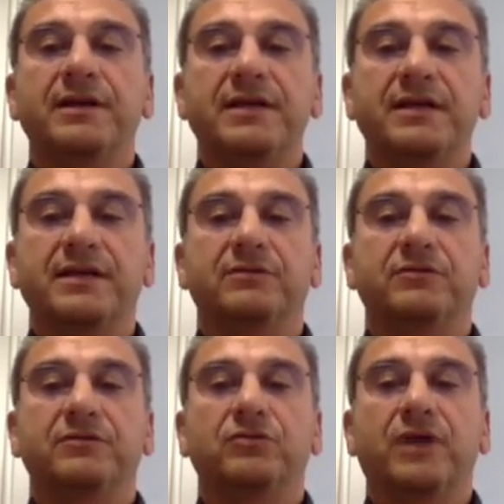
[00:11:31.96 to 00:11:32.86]
linked
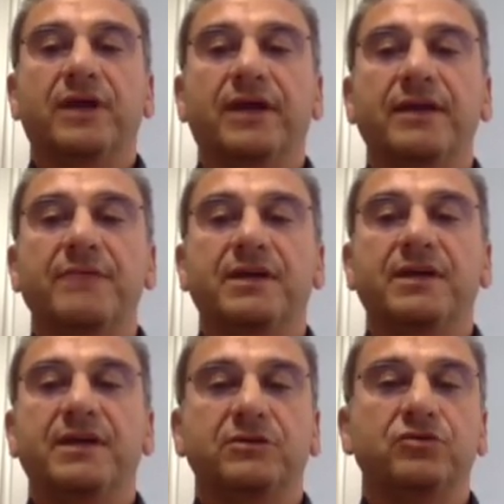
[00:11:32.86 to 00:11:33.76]
to academic
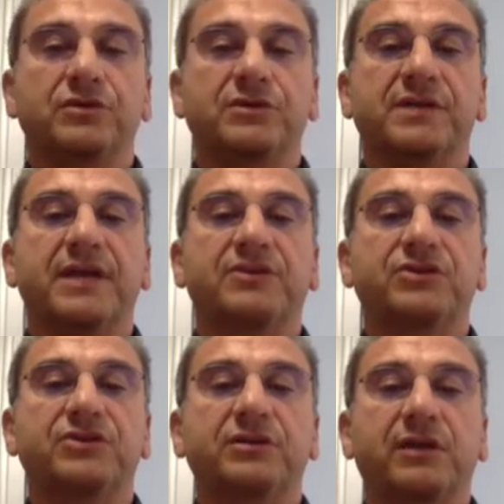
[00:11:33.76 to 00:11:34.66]
institutions and
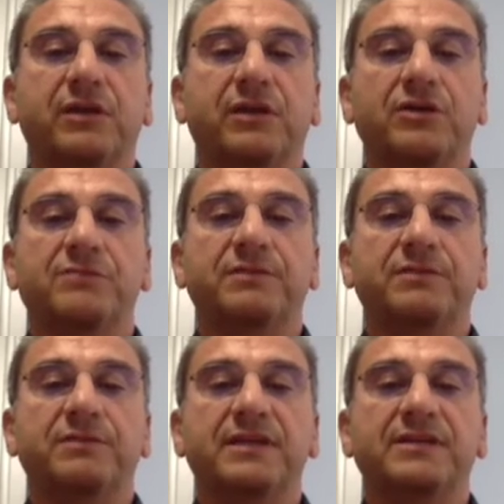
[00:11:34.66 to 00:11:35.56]
children's hospitals,